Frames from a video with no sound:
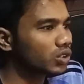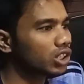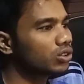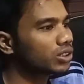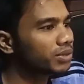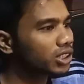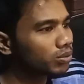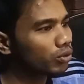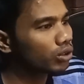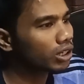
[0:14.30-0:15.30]
Terrorism is
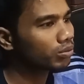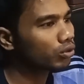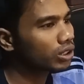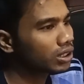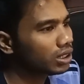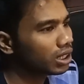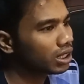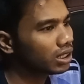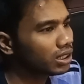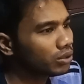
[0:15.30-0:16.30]
more and more in
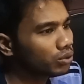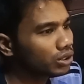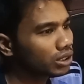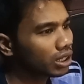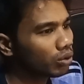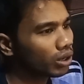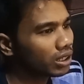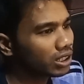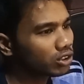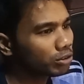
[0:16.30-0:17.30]
the news. While
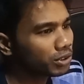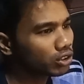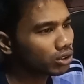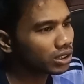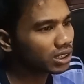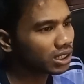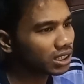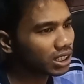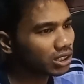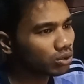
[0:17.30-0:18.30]
terrorism insurance
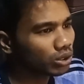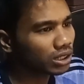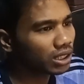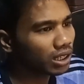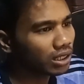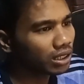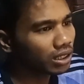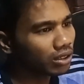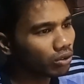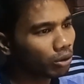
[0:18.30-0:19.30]
deals with the
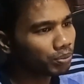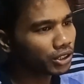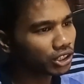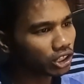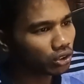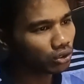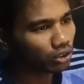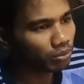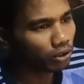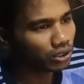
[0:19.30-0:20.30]
compensations
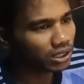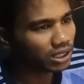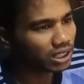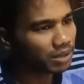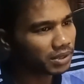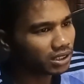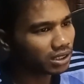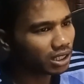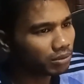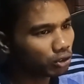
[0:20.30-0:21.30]
of losses and damage,
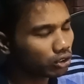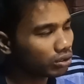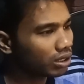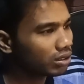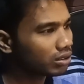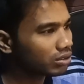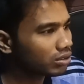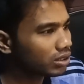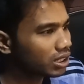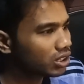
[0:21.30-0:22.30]
the emotional
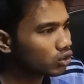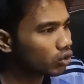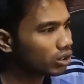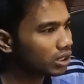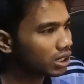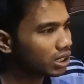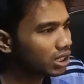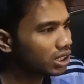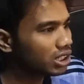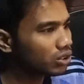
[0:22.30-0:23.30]
is not
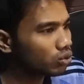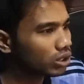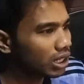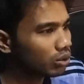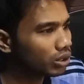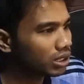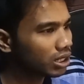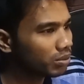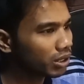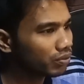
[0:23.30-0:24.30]
easy to deal with
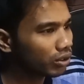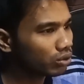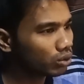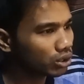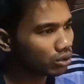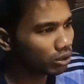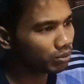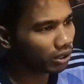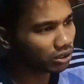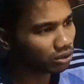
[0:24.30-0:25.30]
even for those not
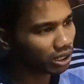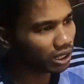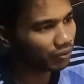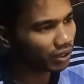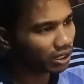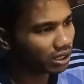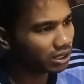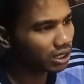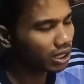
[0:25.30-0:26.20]
personally affected.